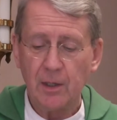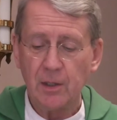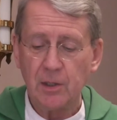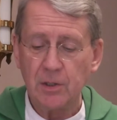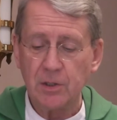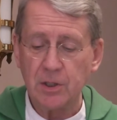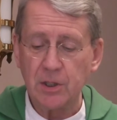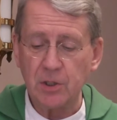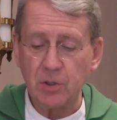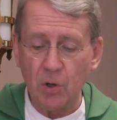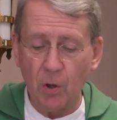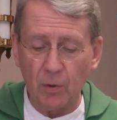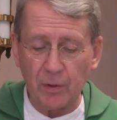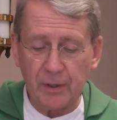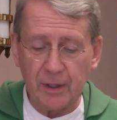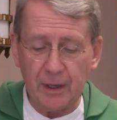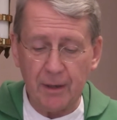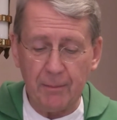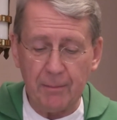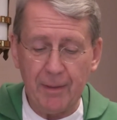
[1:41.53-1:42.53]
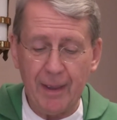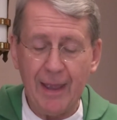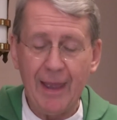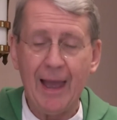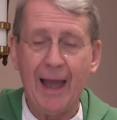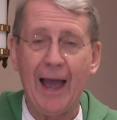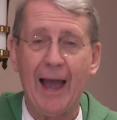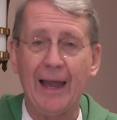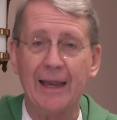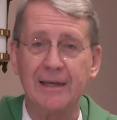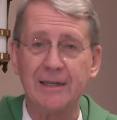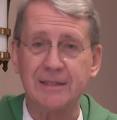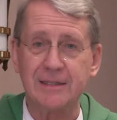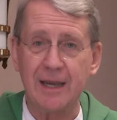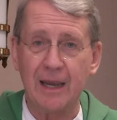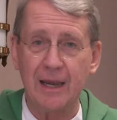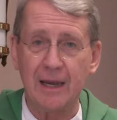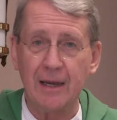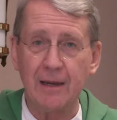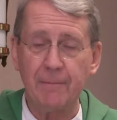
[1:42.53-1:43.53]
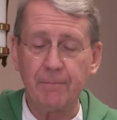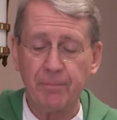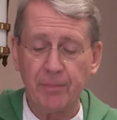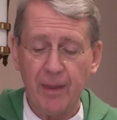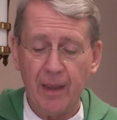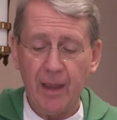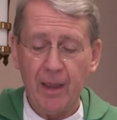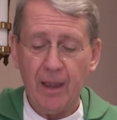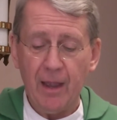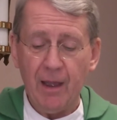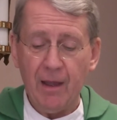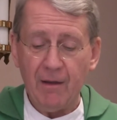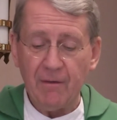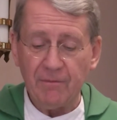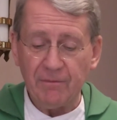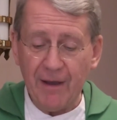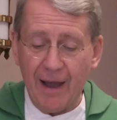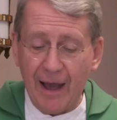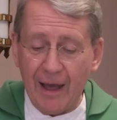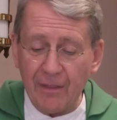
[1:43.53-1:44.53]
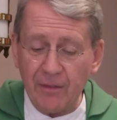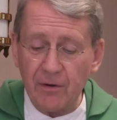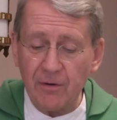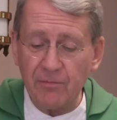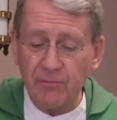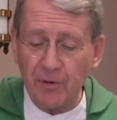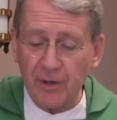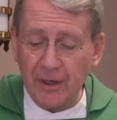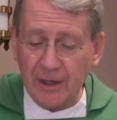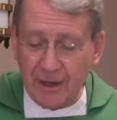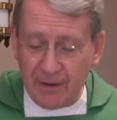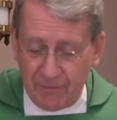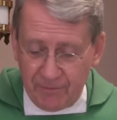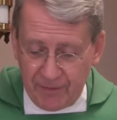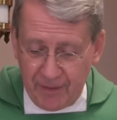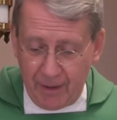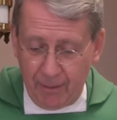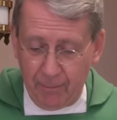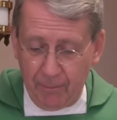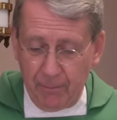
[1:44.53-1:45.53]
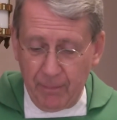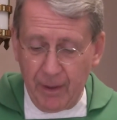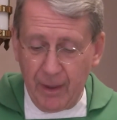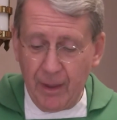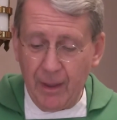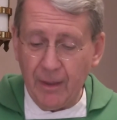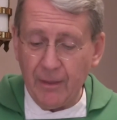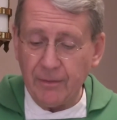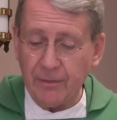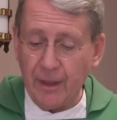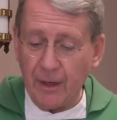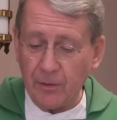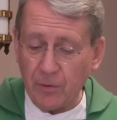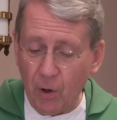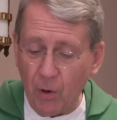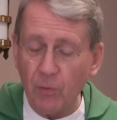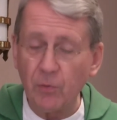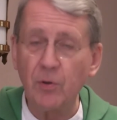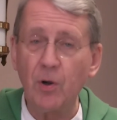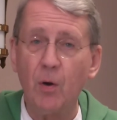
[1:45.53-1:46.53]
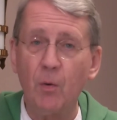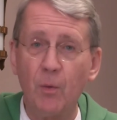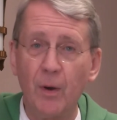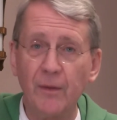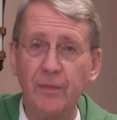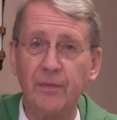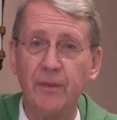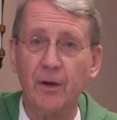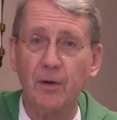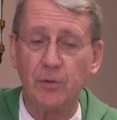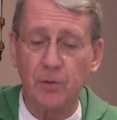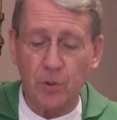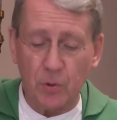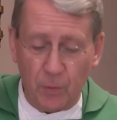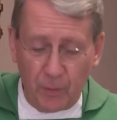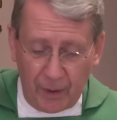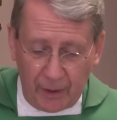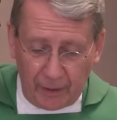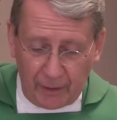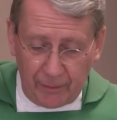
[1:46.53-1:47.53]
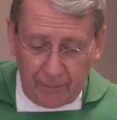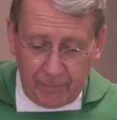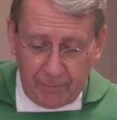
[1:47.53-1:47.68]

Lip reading: She told him, "I say, Father, forgive them. They don't know what they're doing."